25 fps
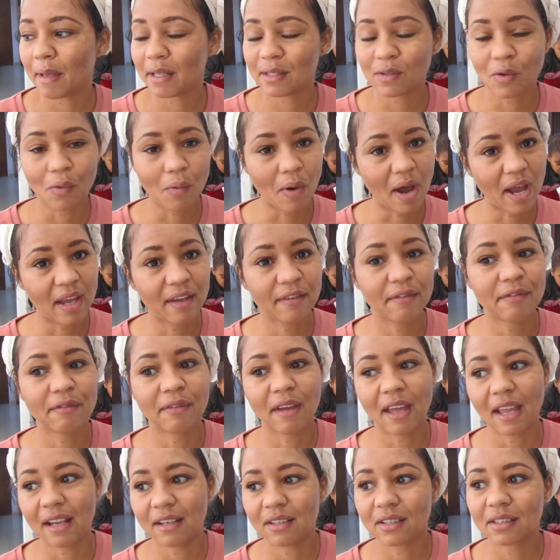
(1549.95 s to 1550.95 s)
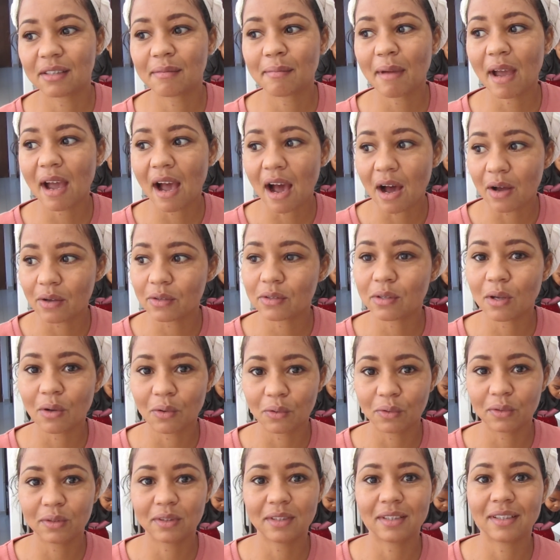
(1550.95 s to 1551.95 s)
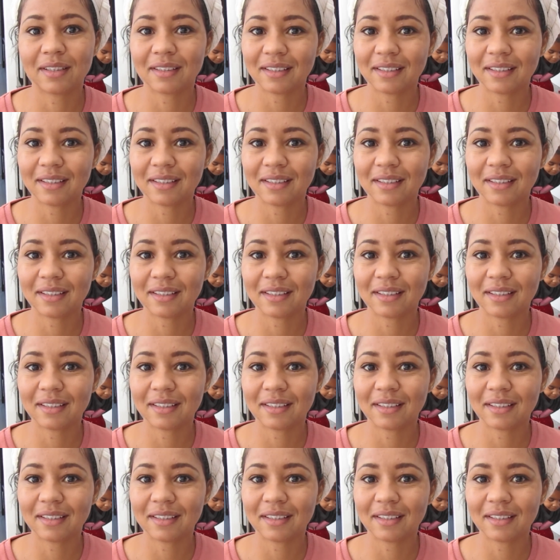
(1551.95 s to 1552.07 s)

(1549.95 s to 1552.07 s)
as a wife and just my household.